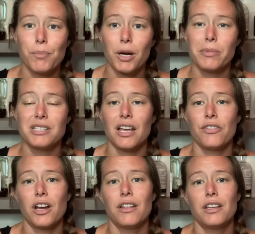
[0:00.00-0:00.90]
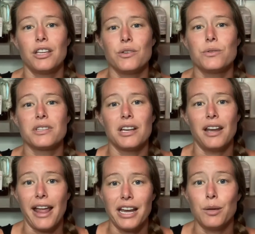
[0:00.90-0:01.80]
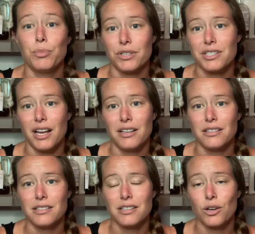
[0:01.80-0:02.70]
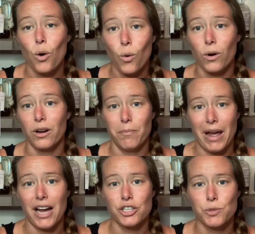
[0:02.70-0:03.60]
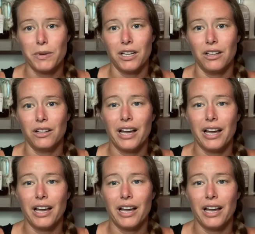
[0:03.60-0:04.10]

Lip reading: bourbons out there that use an 80% corn mash bill.